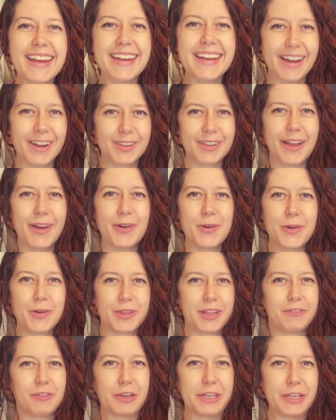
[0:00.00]
hello
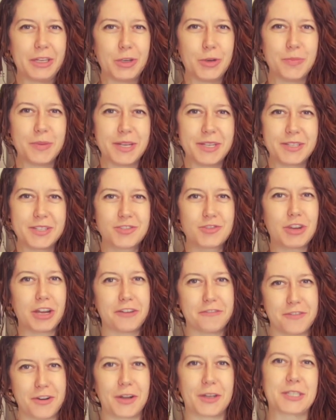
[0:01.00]
lovely humans, Jen
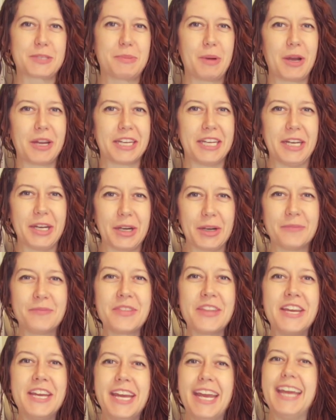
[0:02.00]
Foxbot here.
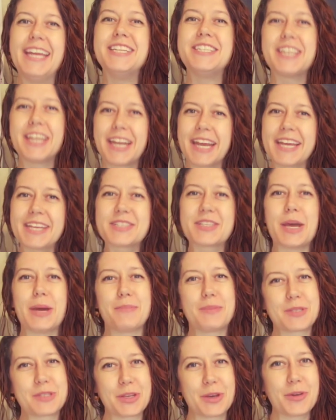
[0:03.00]
In today's
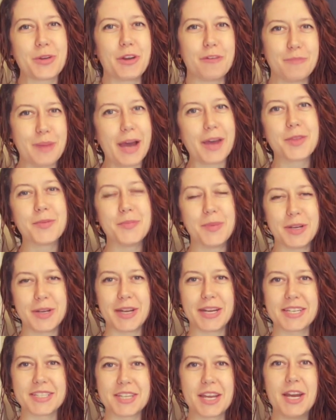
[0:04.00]
episode of Math
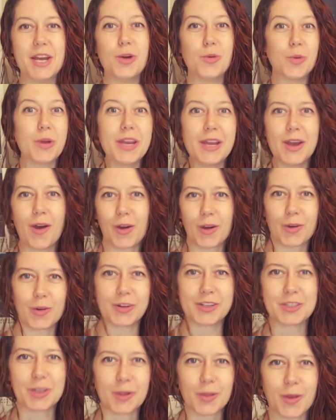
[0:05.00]
Mondays, we are
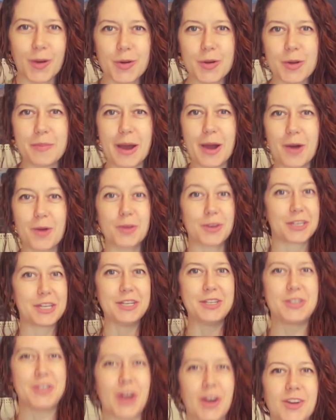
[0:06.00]
going to learn about
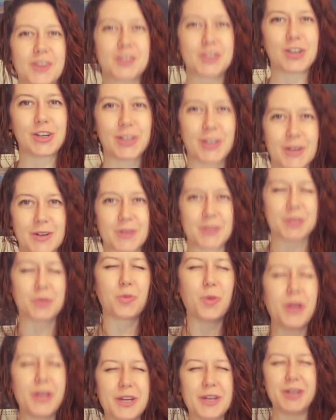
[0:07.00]
conductors.
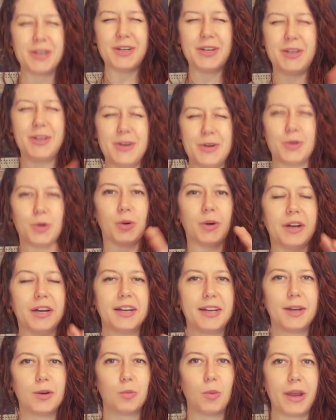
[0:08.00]
Woo!
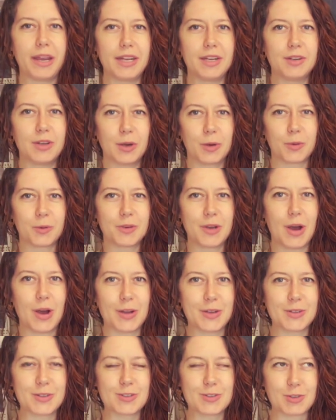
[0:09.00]
Wait, no,
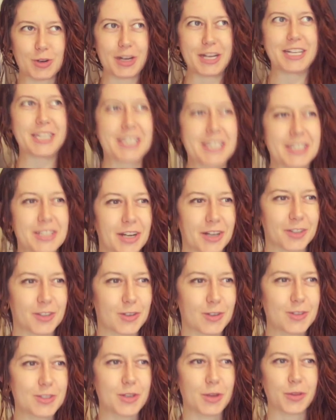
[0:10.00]
not train
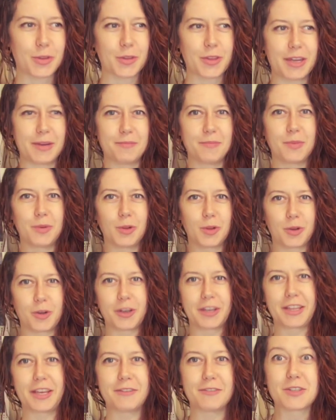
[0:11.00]
conductors, although they look like
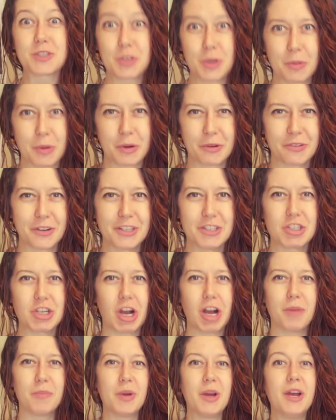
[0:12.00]
they have a super fun
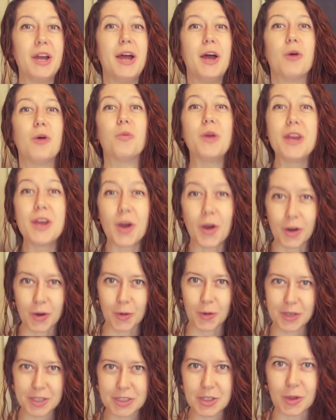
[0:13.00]
job. We are
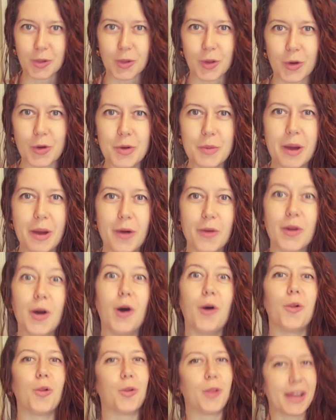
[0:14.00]
going to learn about
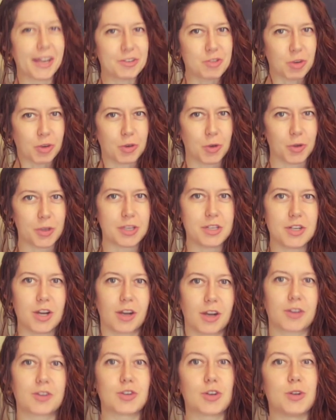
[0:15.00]
electrical
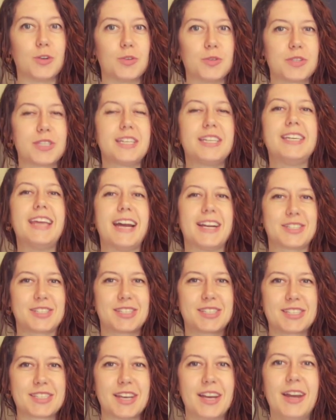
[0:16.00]
conductors,
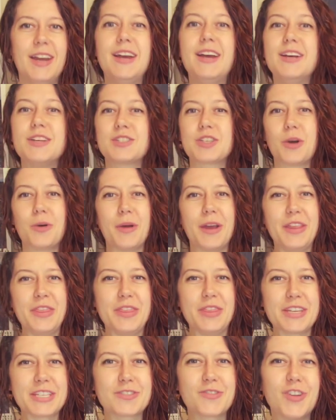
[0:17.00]
yes! So in
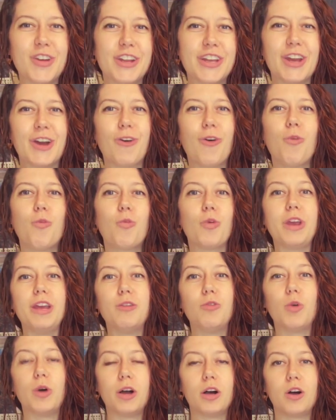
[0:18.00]
this video, we
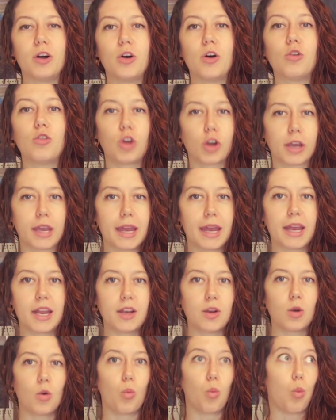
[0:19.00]
will look at
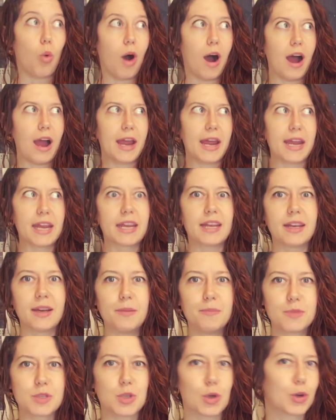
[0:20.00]
why
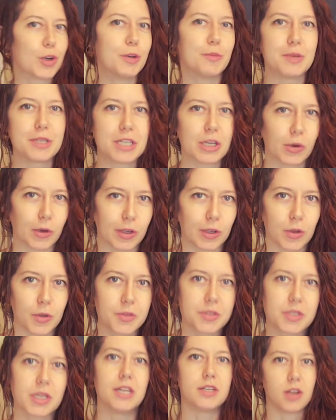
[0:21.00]
certain materials
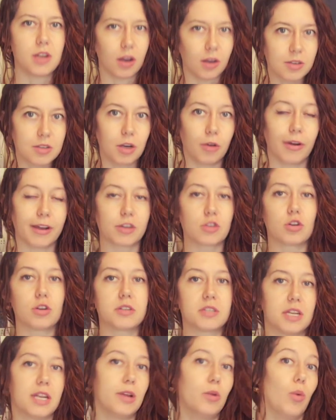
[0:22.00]
conduct
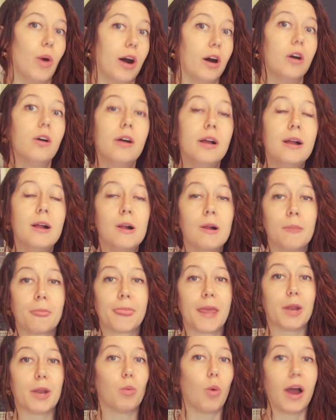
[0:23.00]
electricity well,
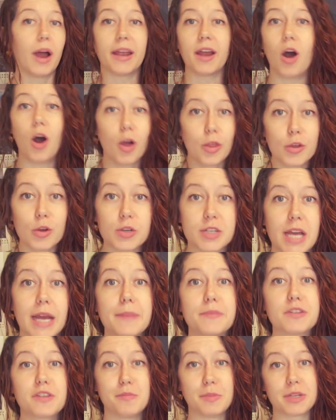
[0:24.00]
and why other
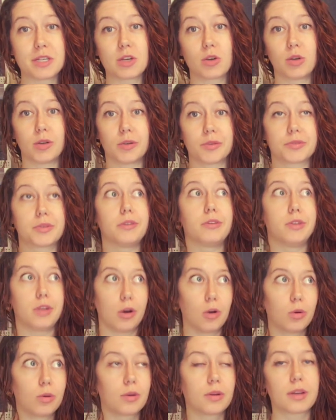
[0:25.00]
types of materials
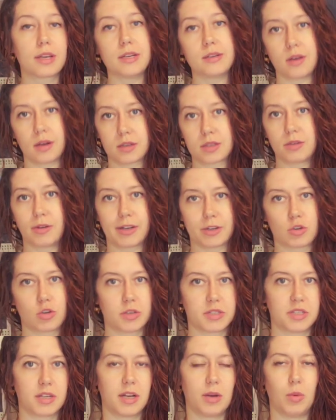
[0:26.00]
don't conduct
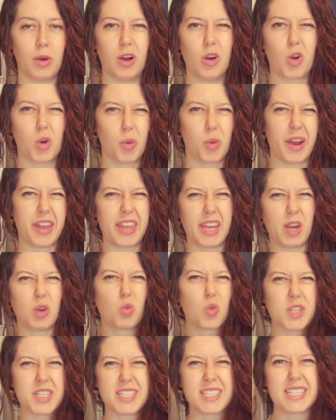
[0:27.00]
electricity well, or why they
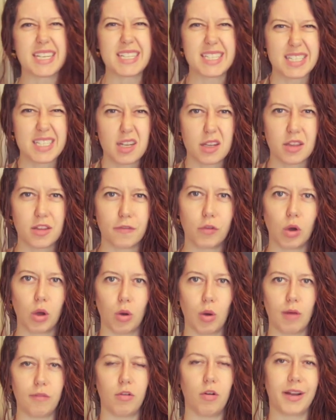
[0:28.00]
resist the flow
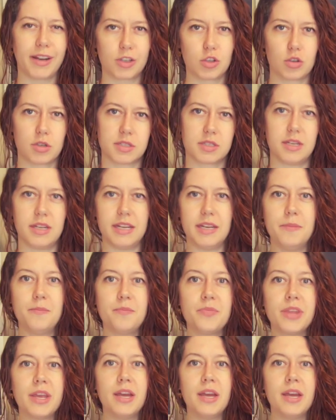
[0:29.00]
of electricity.